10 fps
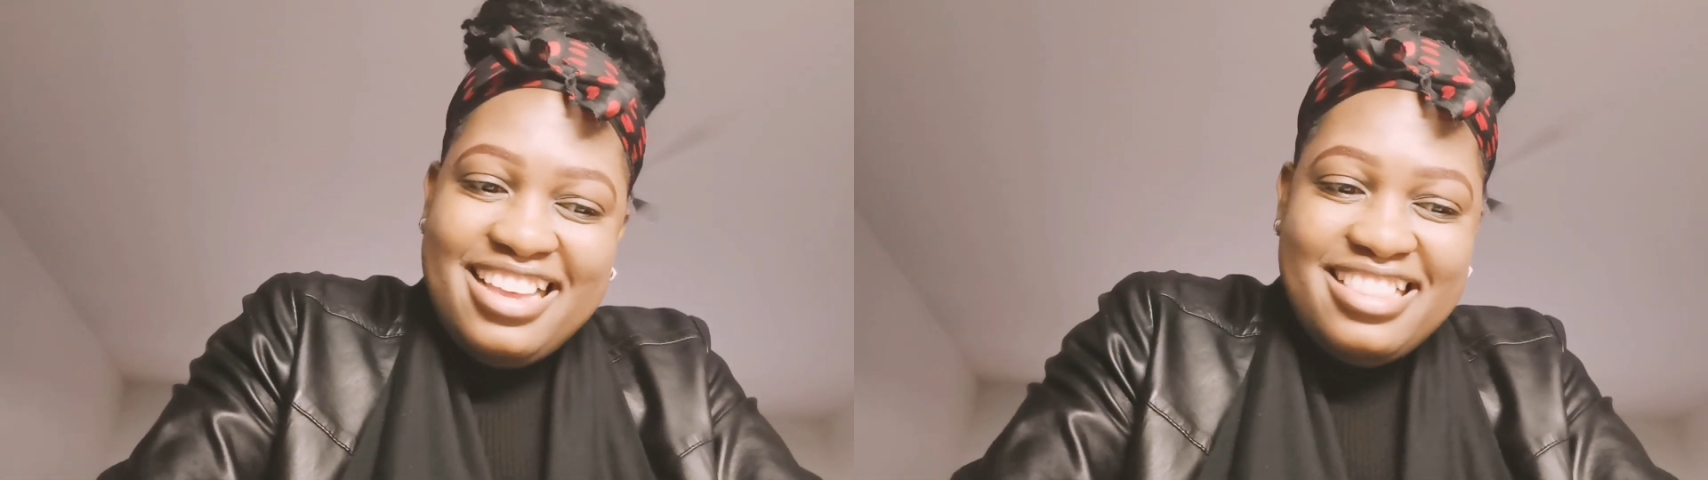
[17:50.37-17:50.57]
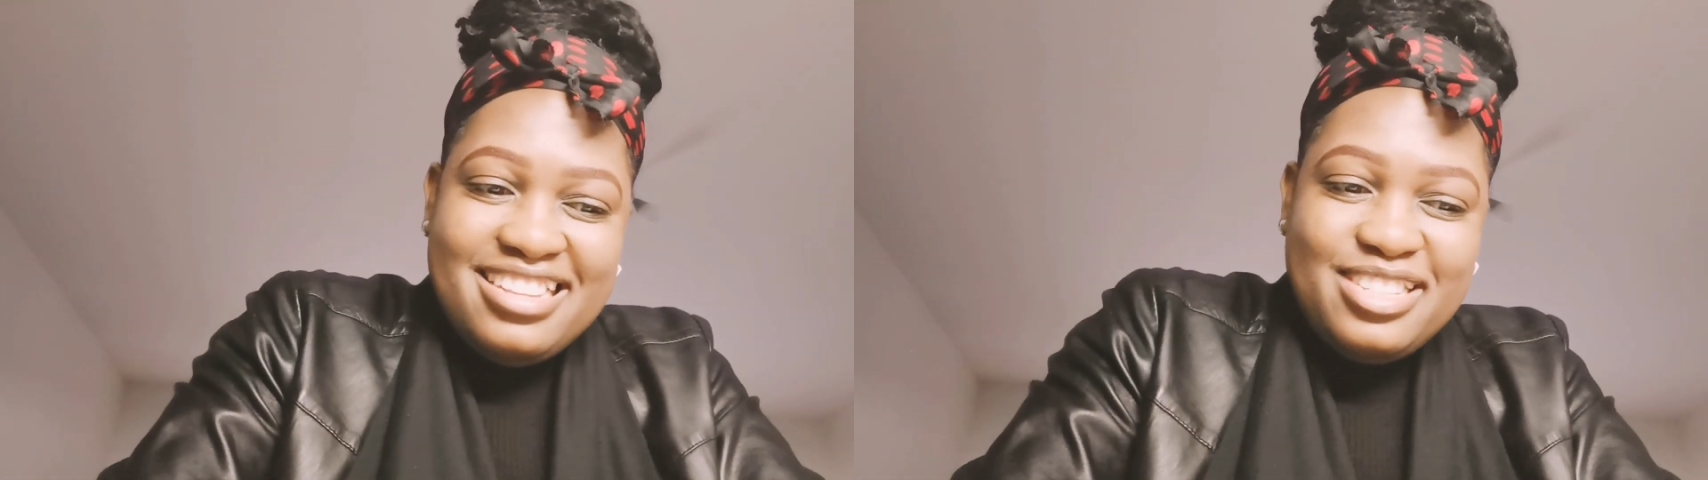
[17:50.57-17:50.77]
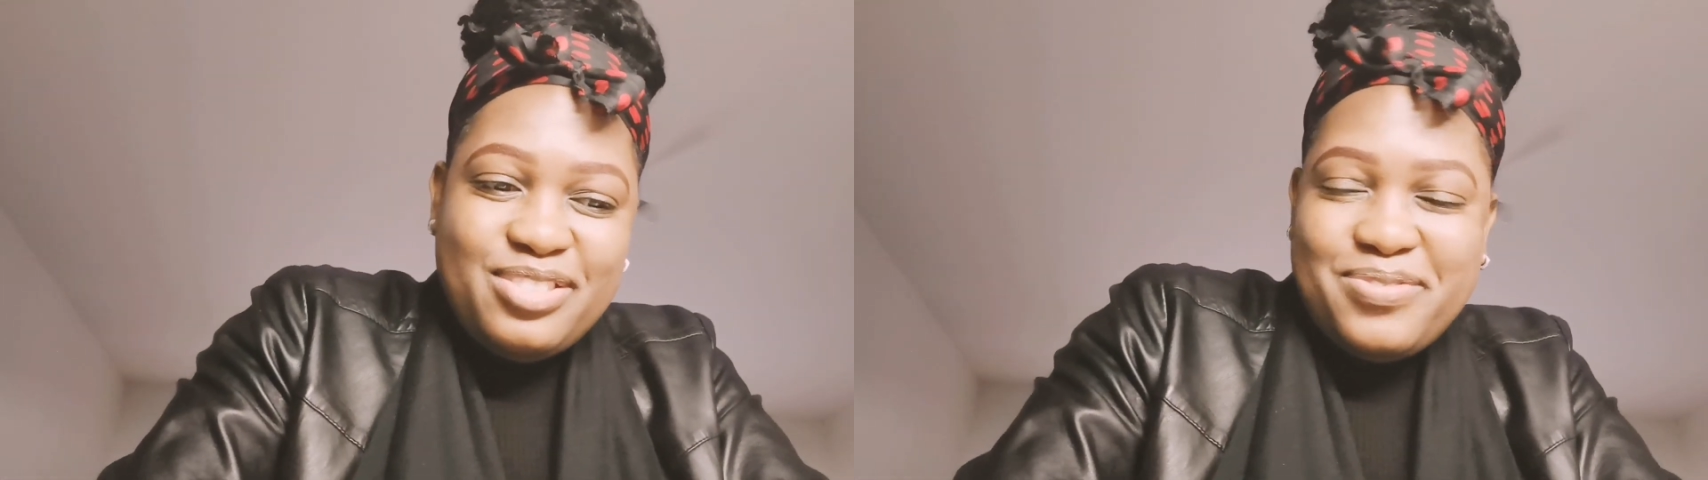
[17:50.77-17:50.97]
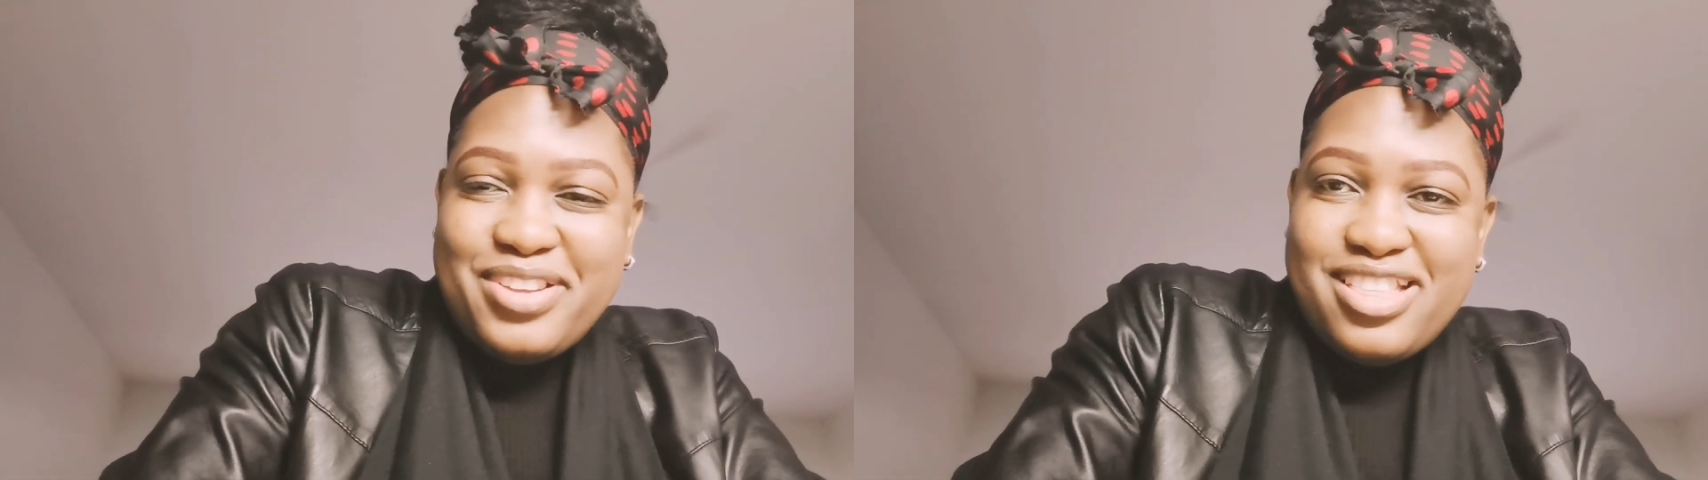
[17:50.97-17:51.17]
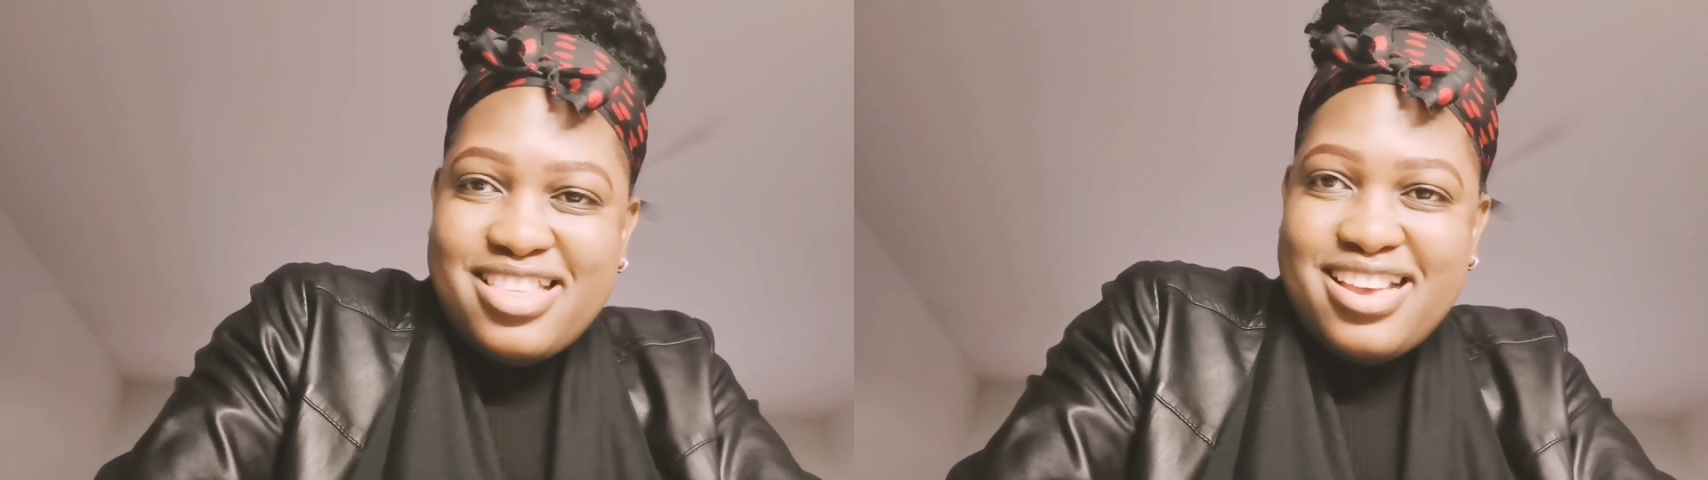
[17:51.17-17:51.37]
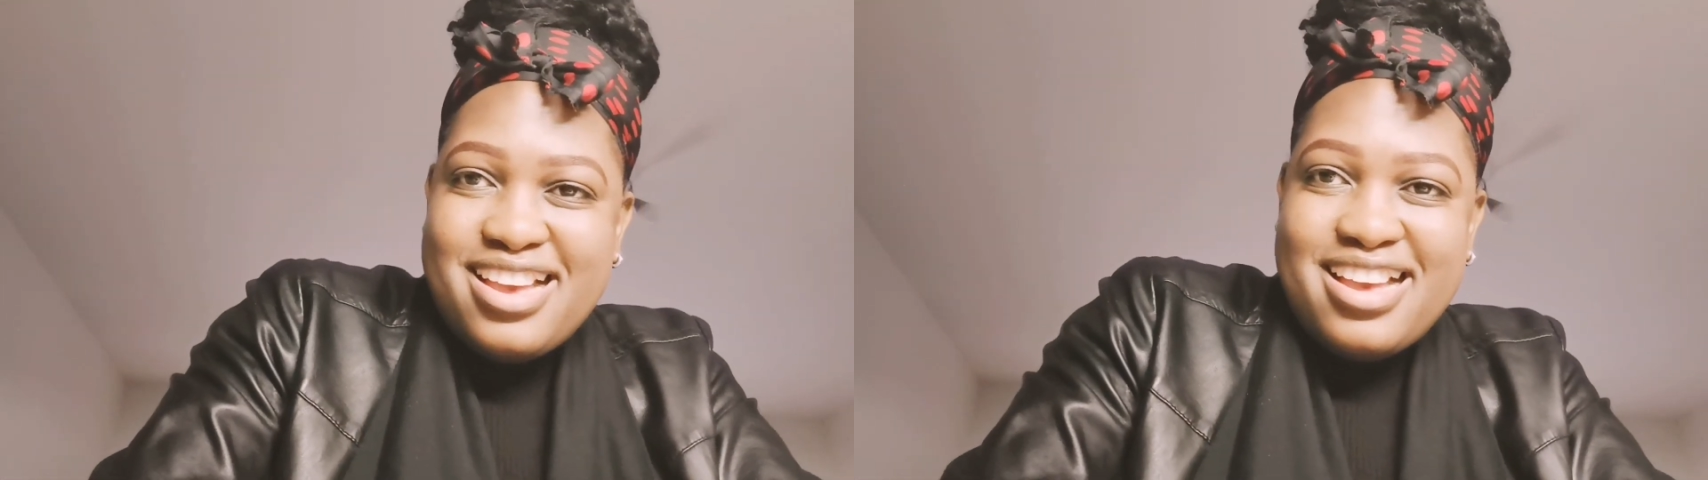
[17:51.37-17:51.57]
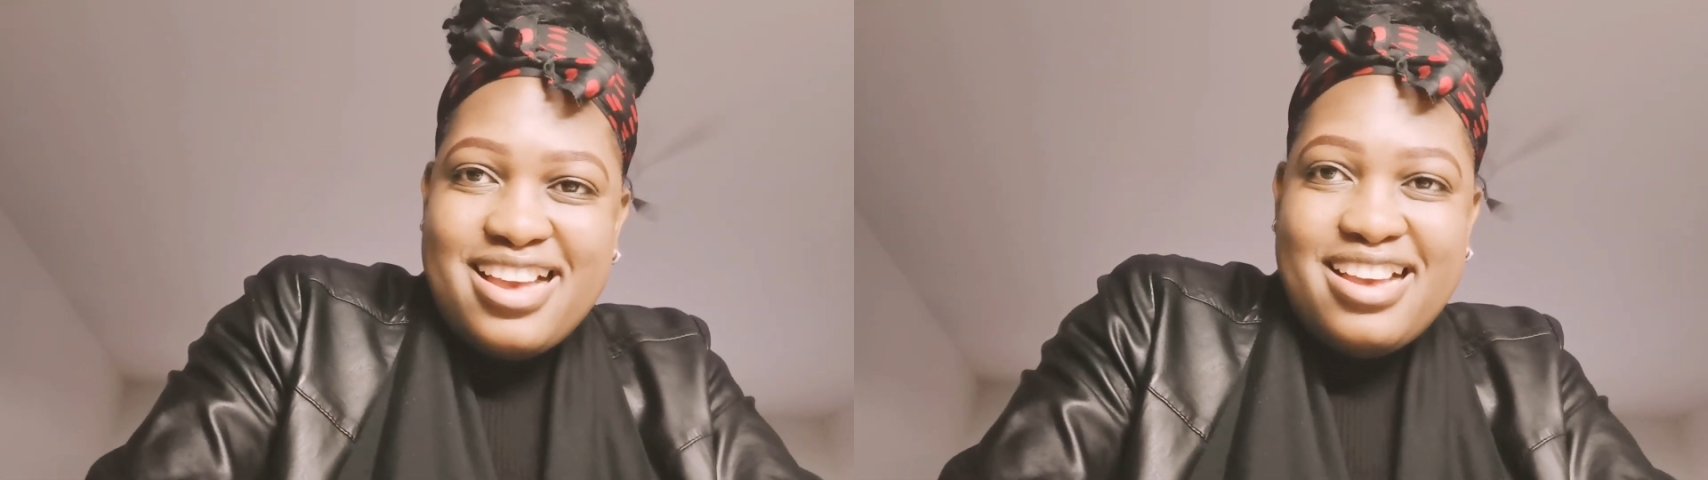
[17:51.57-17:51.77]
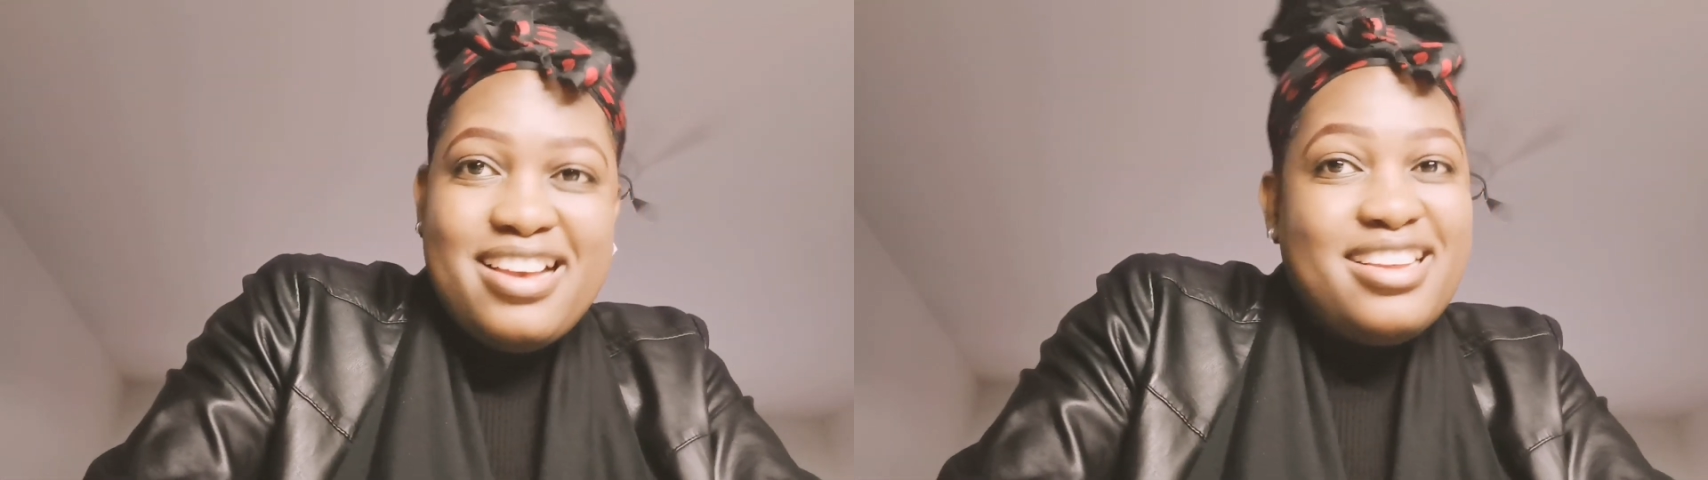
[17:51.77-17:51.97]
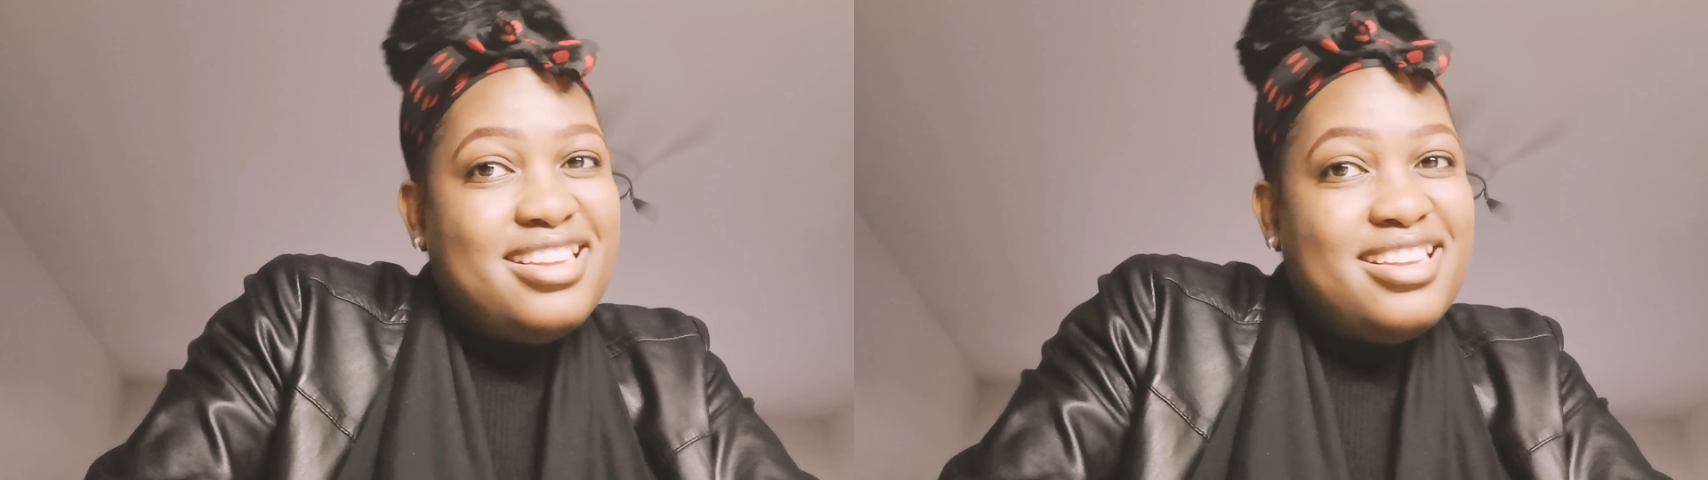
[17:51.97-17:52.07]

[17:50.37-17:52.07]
This were the